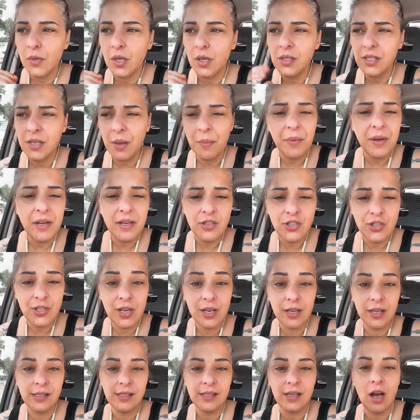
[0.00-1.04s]
Some of this shit
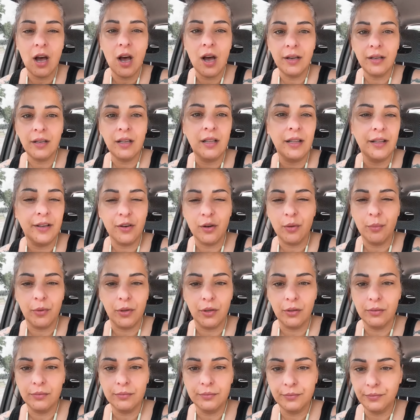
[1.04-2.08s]
is
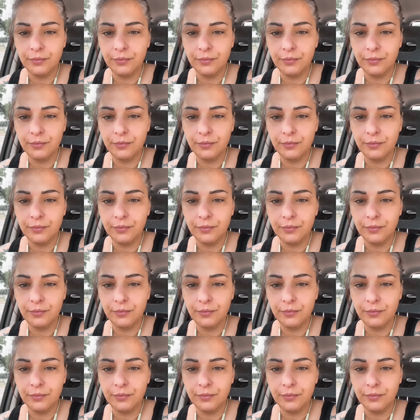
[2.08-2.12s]
unclearable.